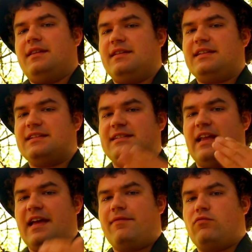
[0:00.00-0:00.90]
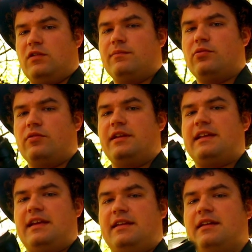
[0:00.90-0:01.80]
this has an
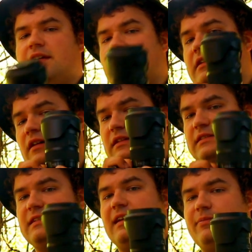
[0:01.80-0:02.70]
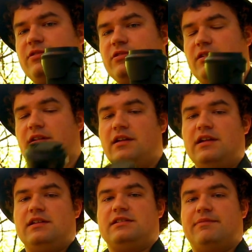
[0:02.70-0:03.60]
f1.8 constant aperture,
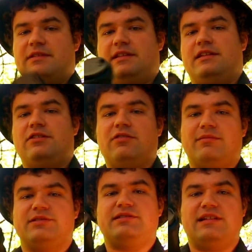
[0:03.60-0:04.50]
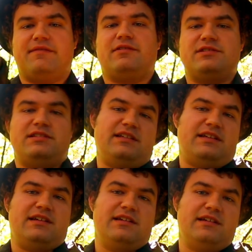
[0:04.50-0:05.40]
something that you almost never
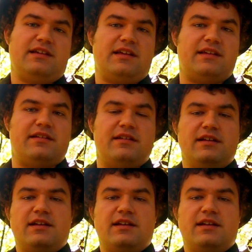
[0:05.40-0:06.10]
see in